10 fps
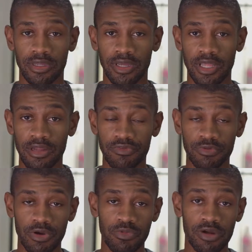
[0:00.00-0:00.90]
Hello
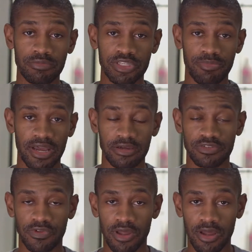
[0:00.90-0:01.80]
everyone, welcome to
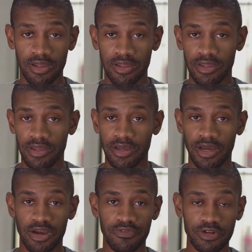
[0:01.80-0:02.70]
Michael's vlog.
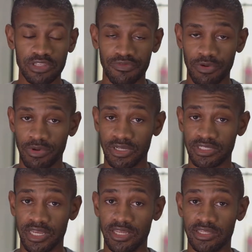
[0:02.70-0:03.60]
First off, I want to
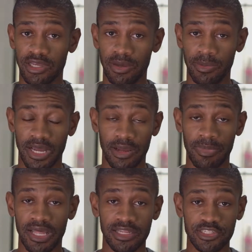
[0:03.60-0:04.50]
say I
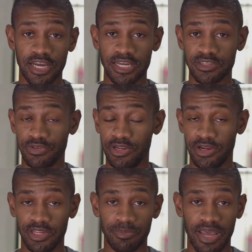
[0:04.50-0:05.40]
apologize if you hear
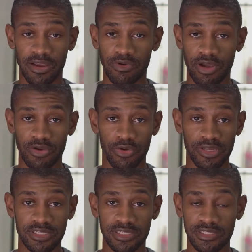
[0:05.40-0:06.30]
any background
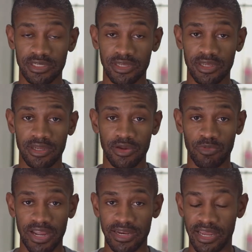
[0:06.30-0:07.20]
noises.
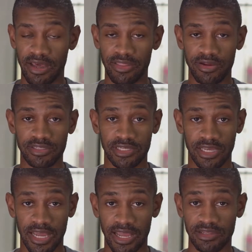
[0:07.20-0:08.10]
Right now there's a
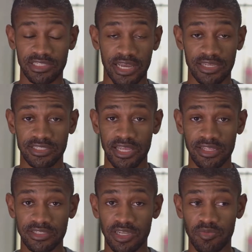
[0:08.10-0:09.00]
guy outside
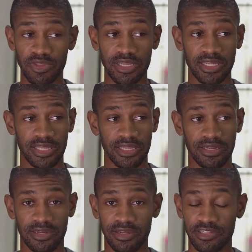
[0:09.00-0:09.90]
selling something
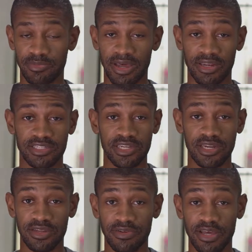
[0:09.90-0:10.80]
and there's about a
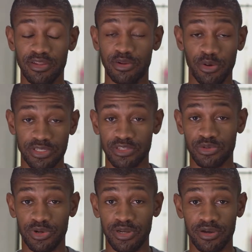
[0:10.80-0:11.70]
ton of other noises
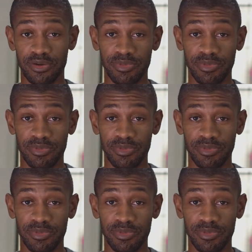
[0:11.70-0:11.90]
going on.